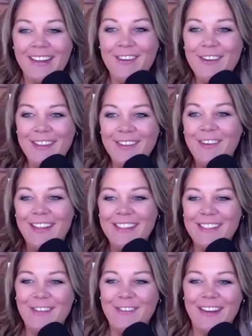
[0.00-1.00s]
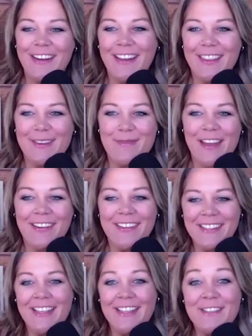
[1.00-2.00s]
if he wants to win another banner,
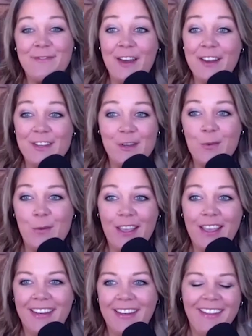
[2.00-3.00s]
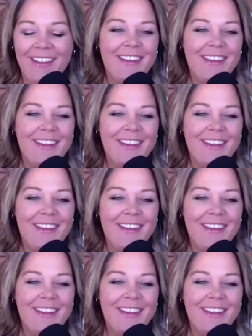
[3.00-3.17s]
he's like, it's fun to win.